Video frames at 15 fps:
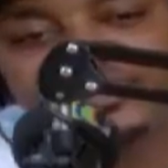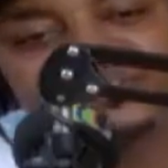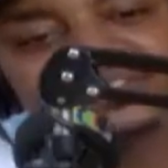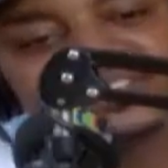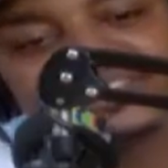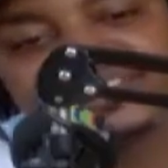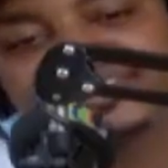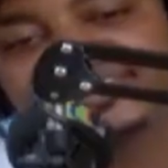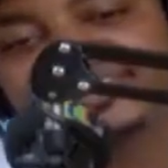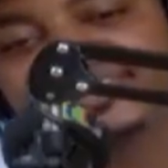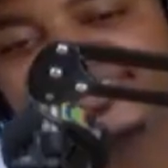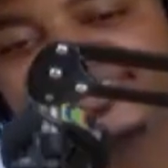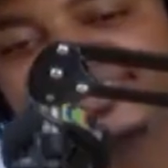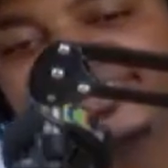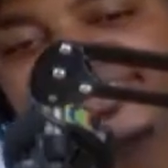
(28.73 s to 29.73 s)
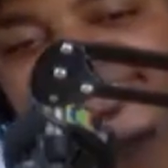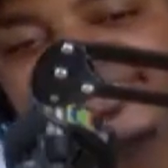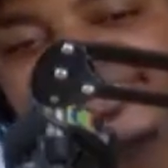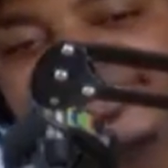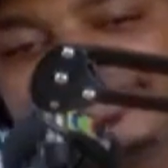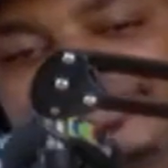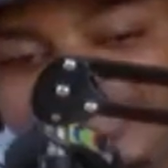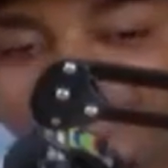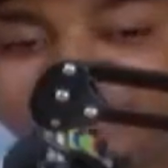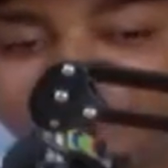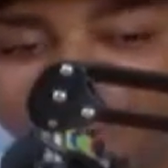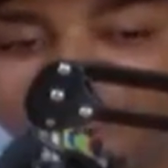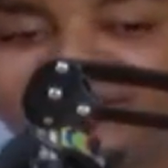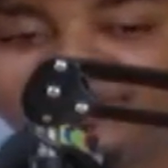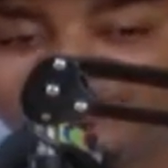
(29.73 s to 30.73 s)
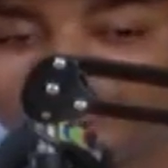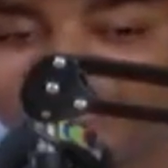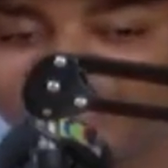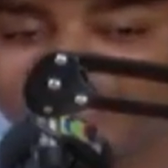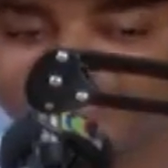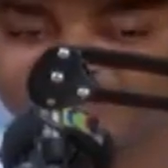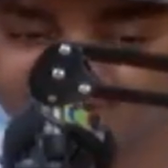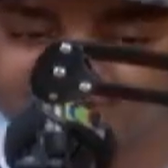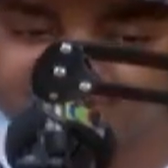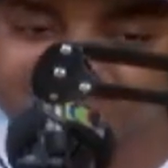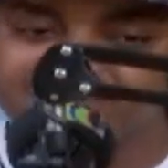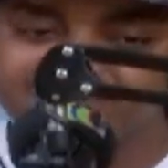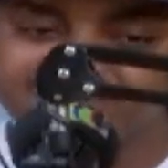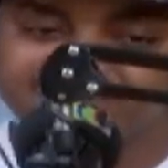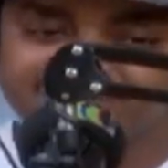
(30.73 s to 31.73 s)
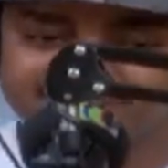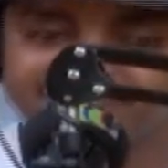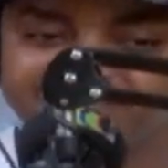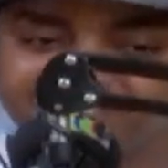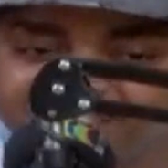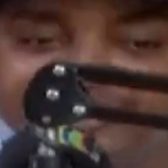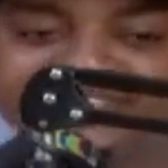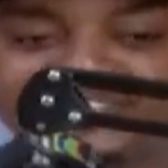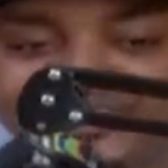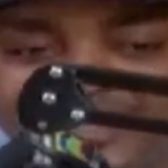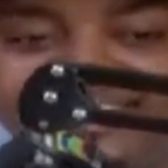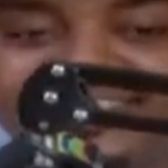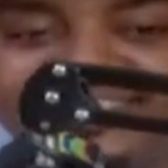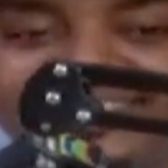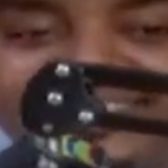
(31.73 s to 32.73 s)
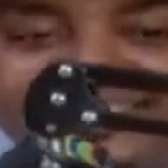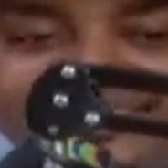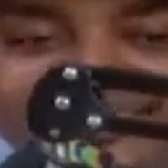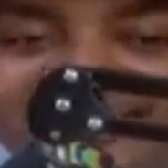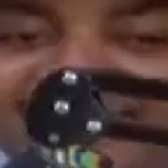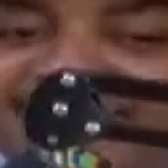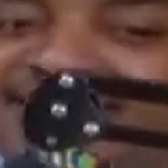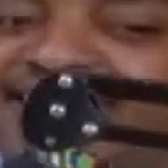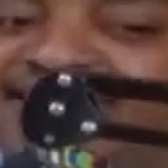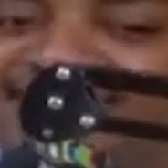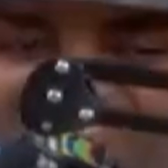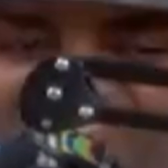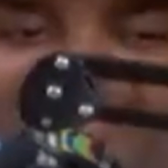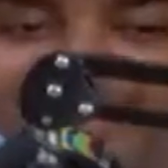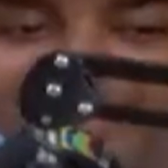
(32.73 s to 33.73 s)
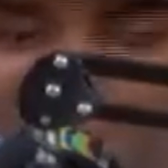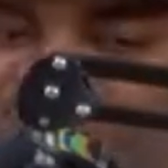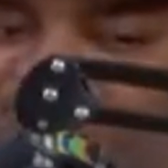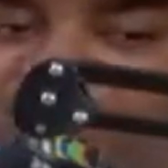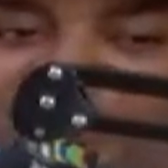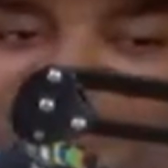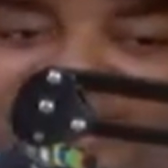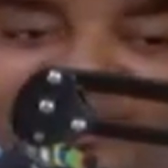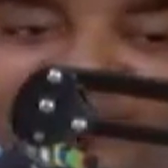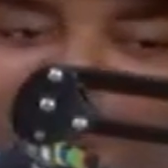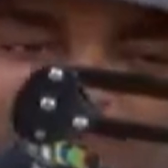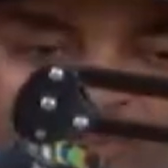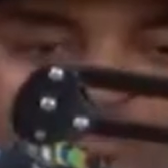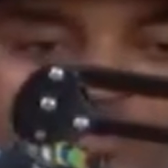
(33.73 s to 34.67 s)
COVID? Like me, you guy, I was literally, like we had no